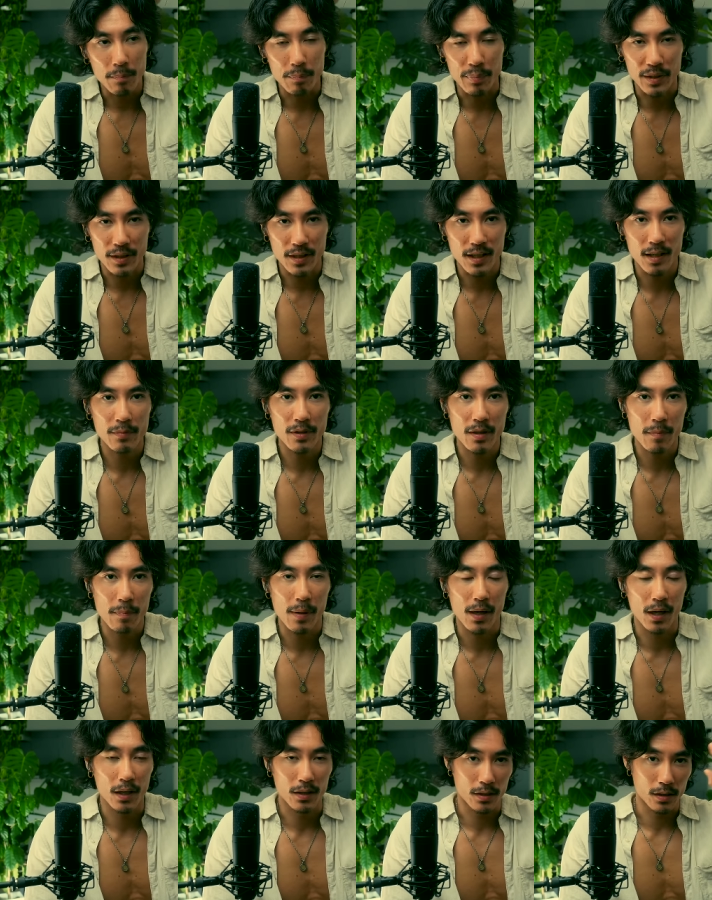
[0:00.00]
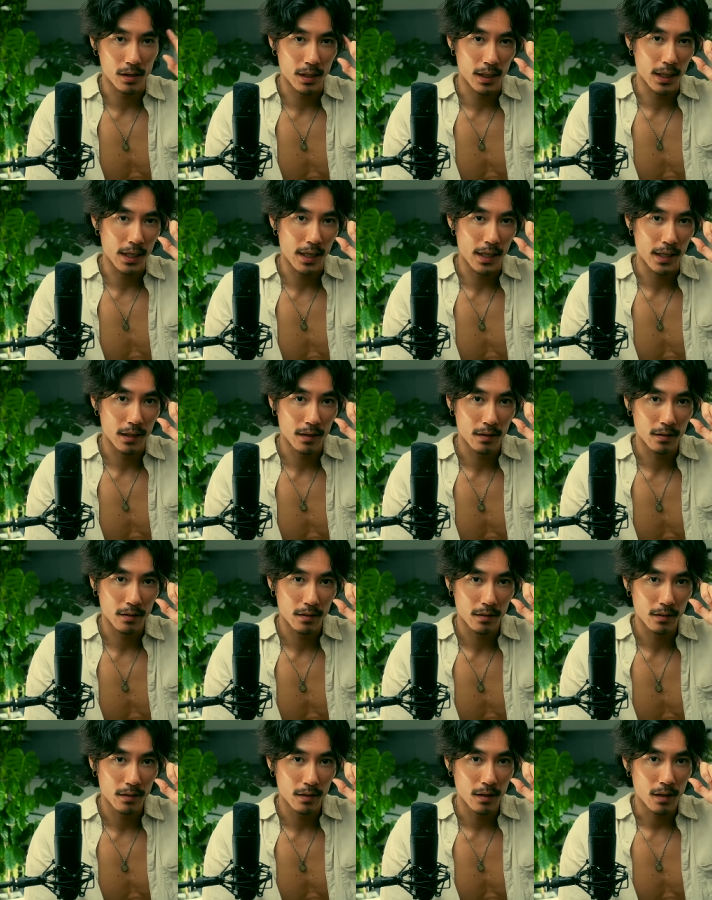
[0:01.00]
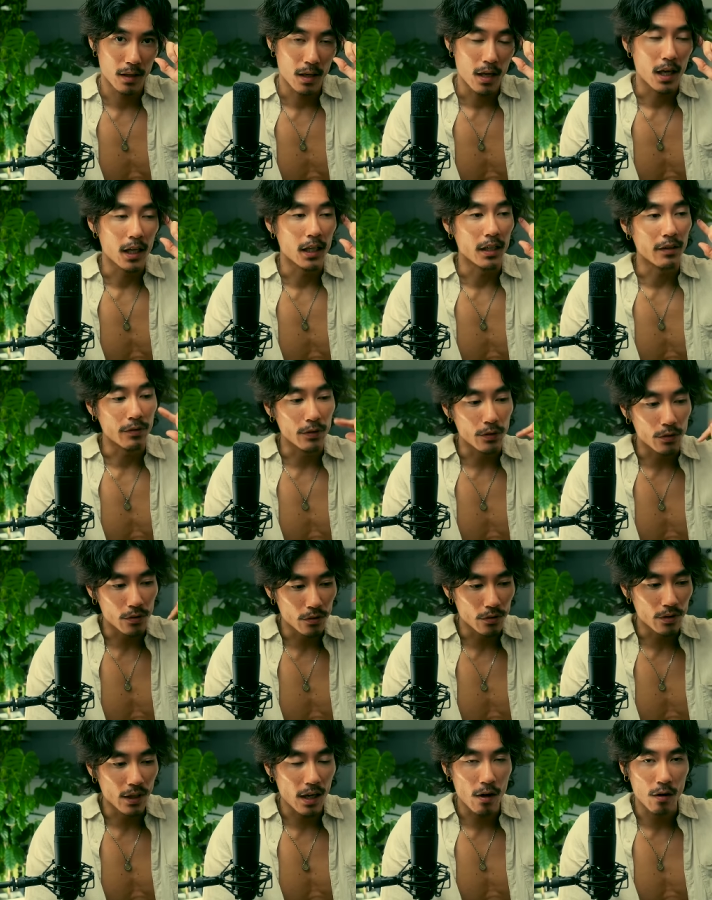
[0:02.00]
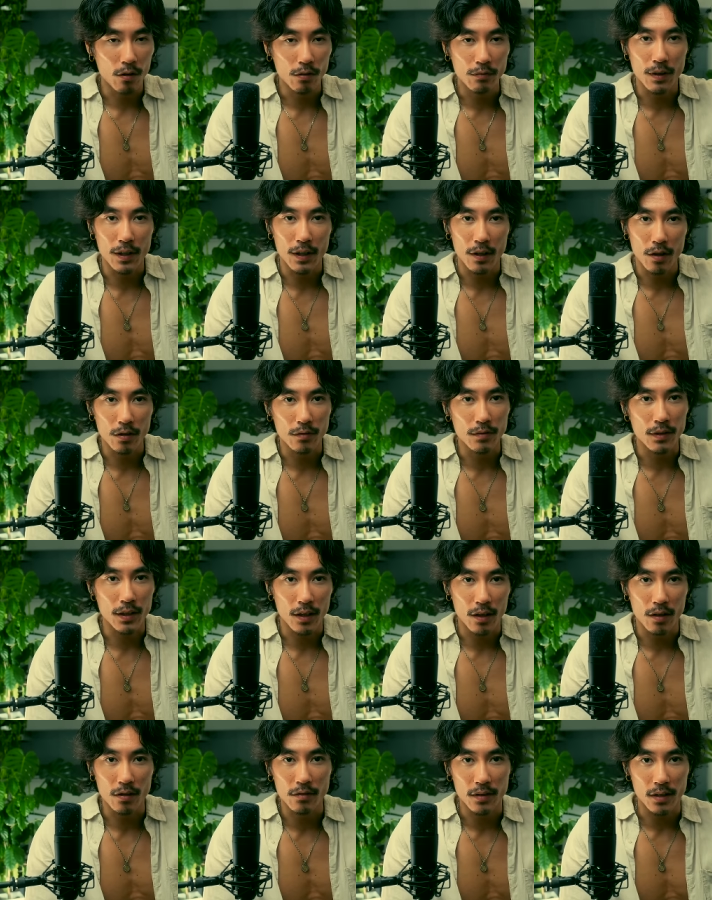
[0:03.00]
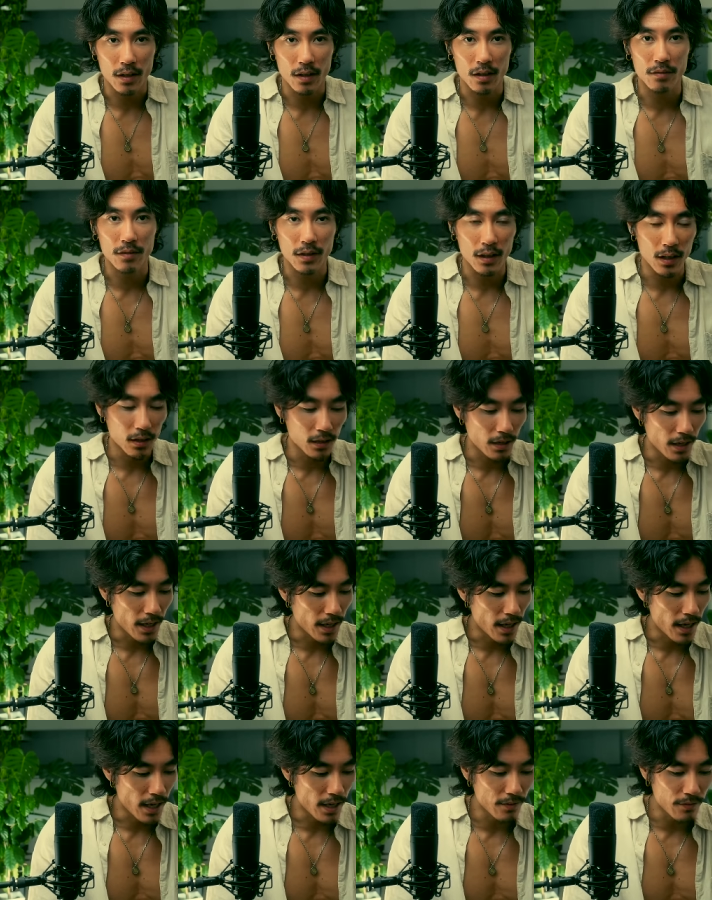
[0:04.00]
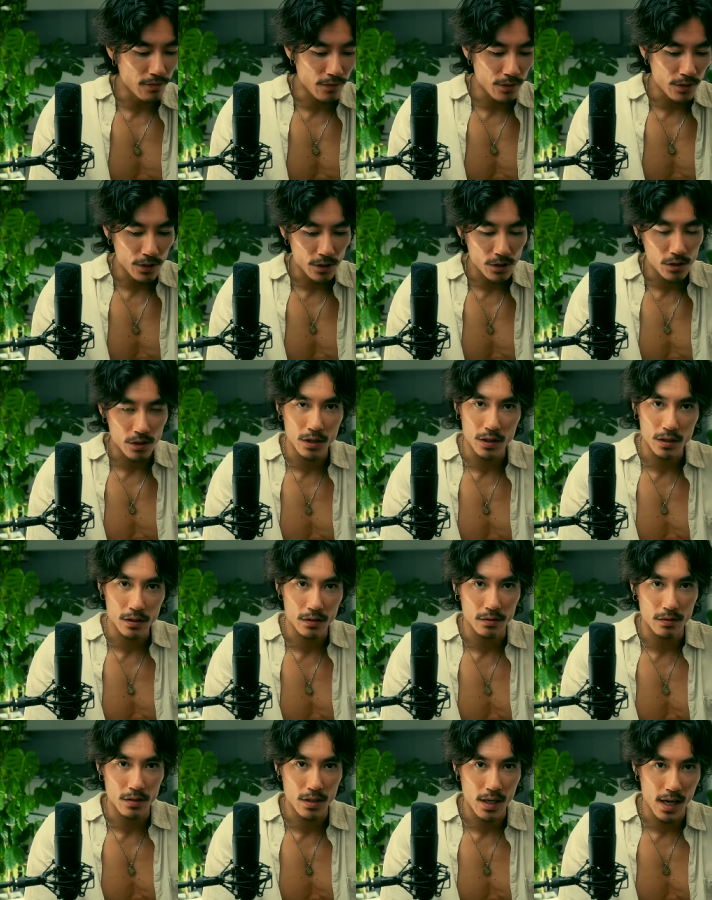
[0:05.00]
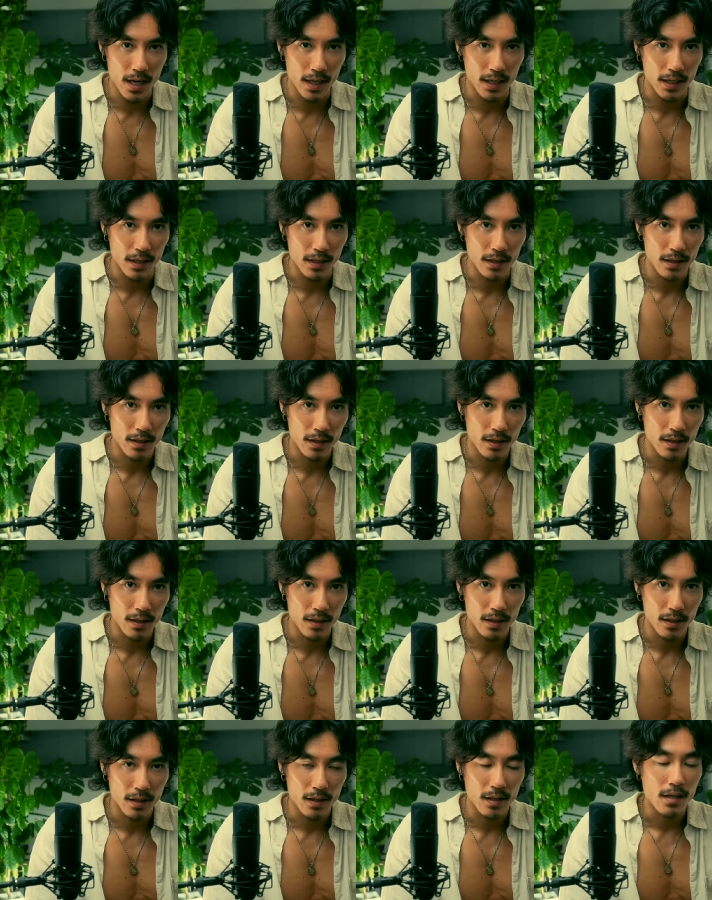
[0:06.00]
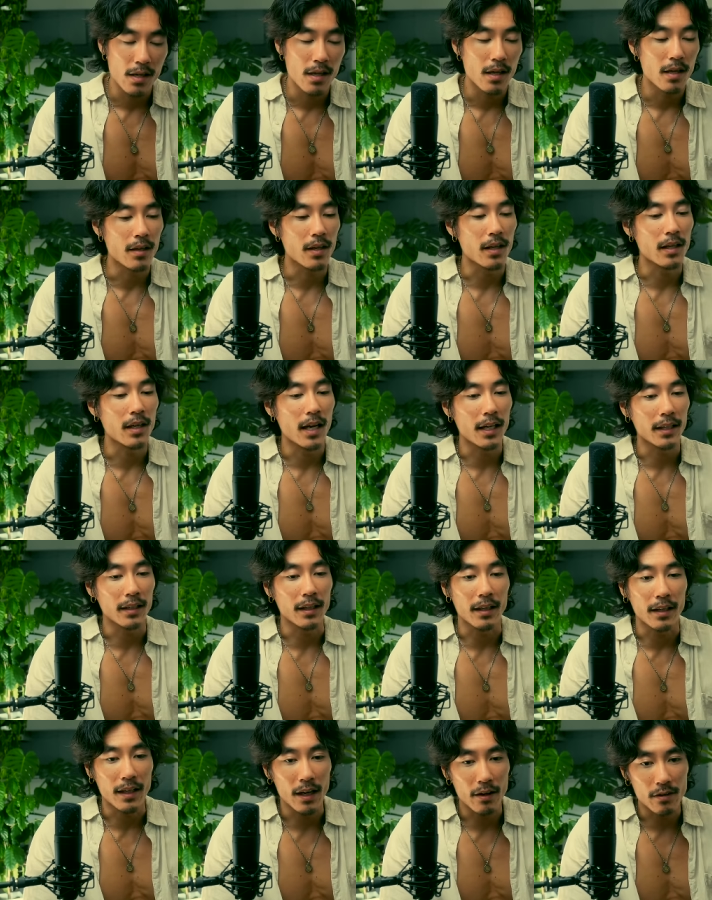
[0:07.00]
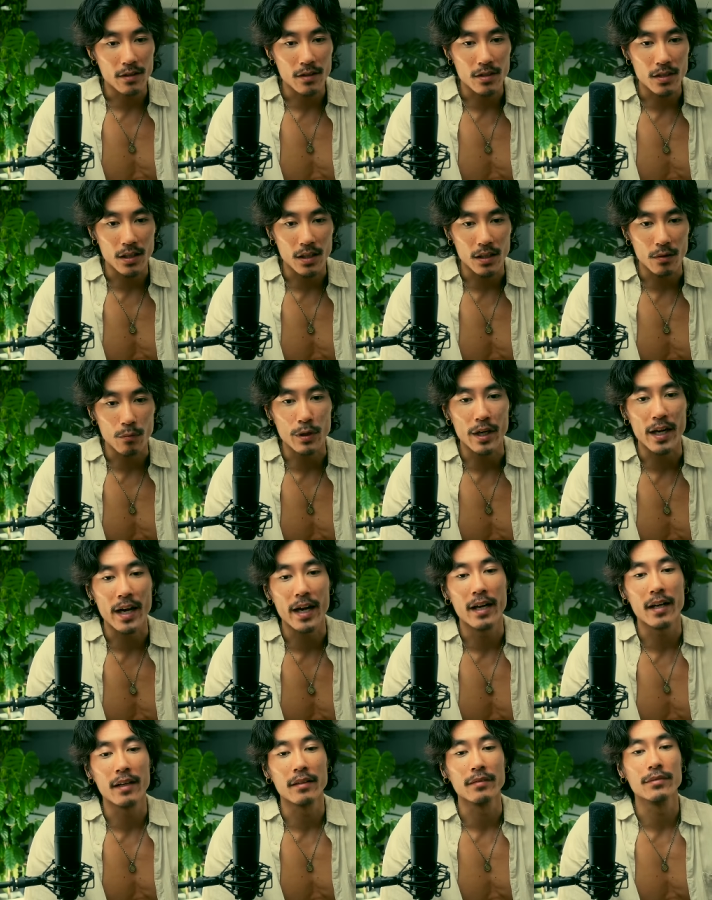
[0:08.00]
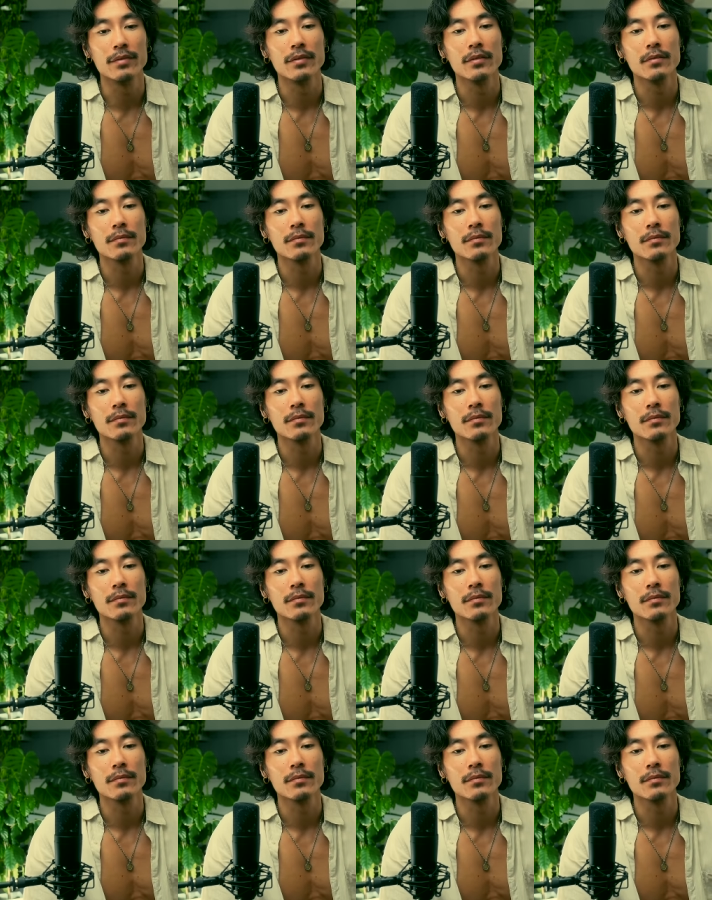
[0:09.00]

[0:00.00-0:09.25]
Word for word: become that person in here. And if you do that over and over and over and over, every single day, then I can guarantee we have